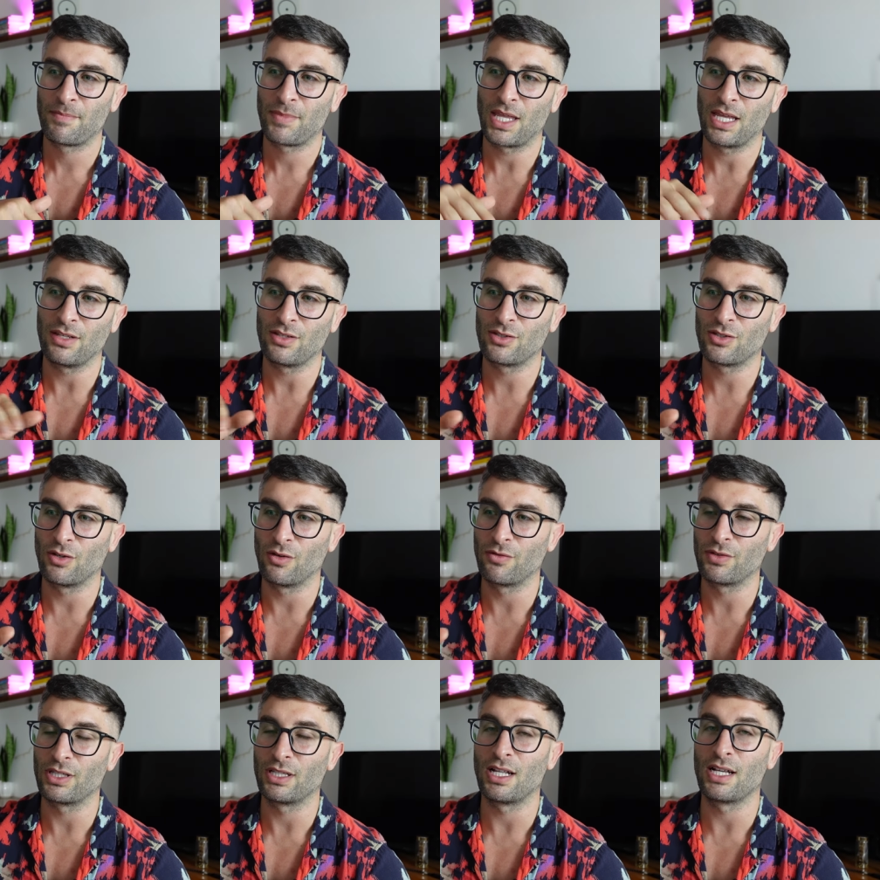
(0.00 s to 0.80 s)
And so,
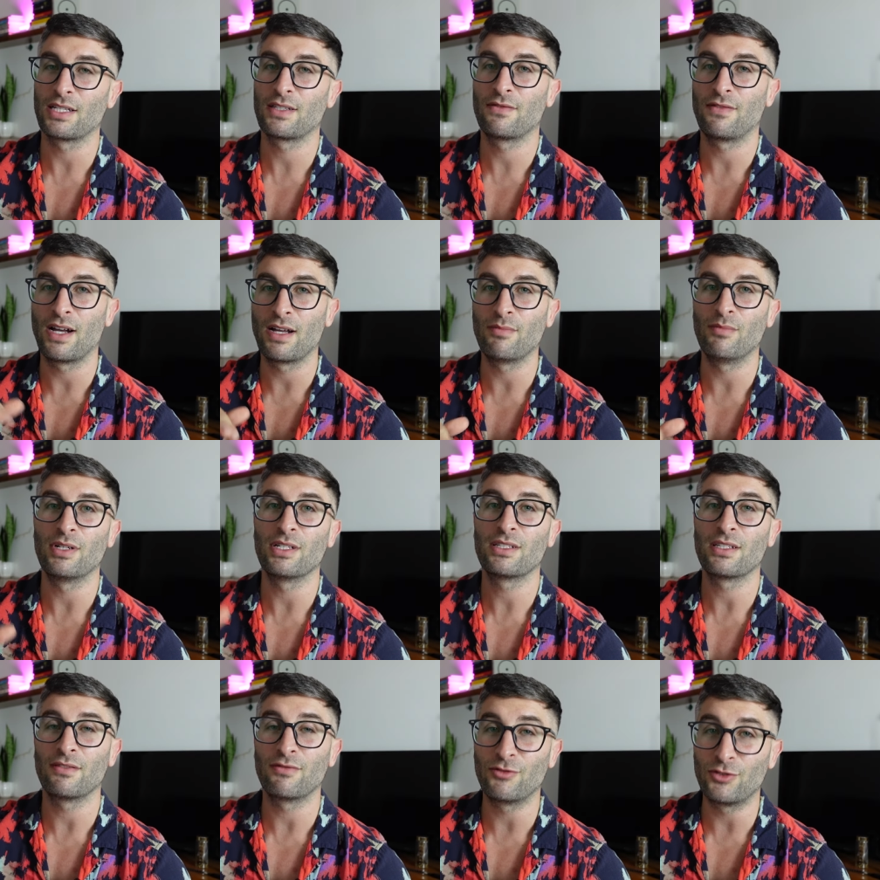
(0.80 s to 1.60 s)
for the last five
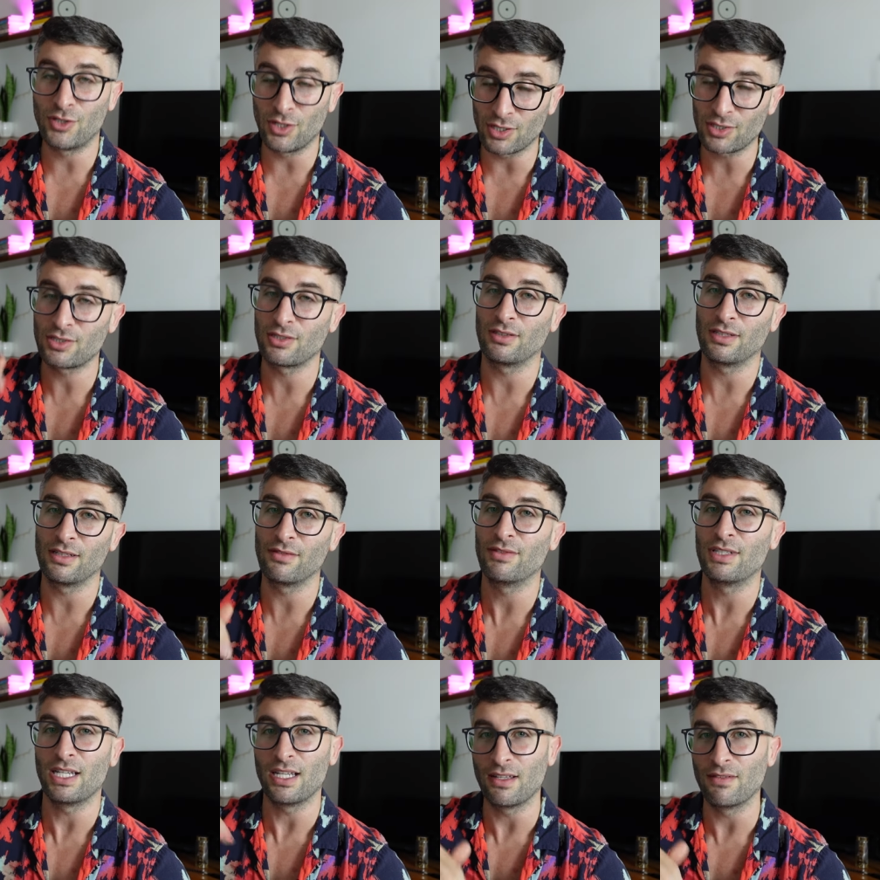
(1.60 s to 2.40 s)
months, I've just
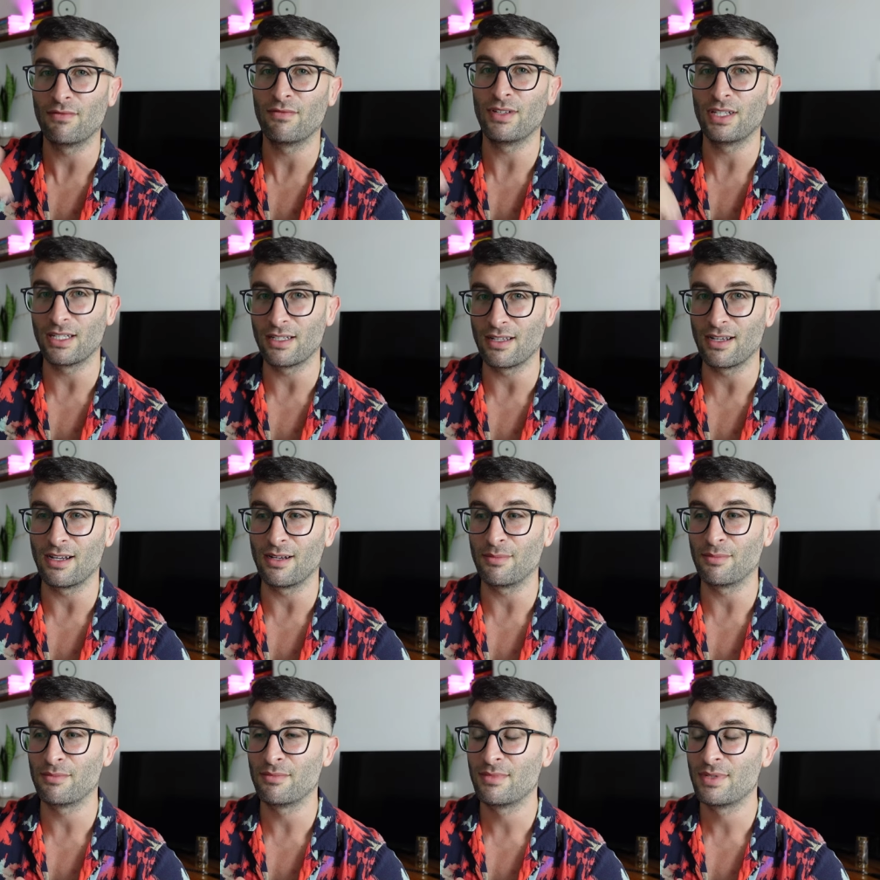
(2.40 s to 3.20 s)
lived in
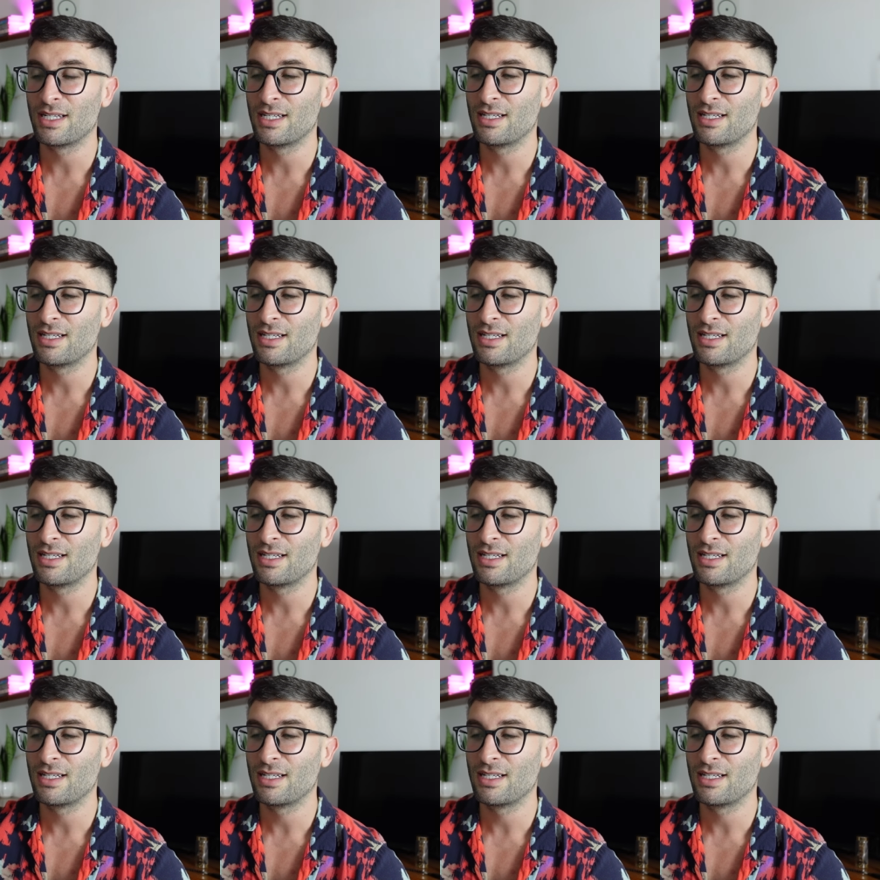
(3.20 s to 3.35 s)
Vietnam